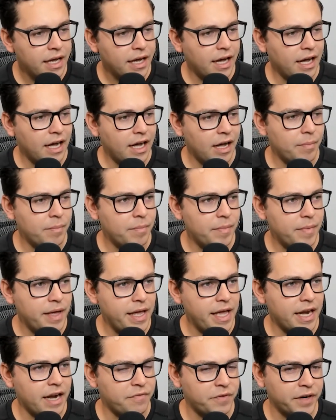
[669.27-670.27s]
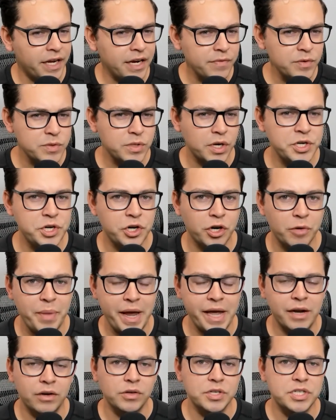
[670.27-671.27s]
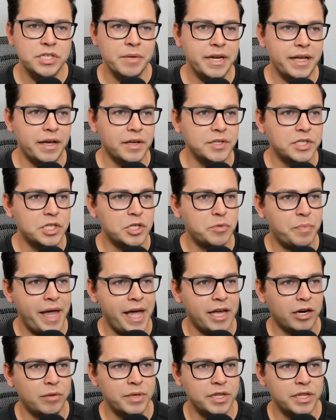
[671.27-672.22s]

Um, and I forget if it was on your panel or somebody else's panel,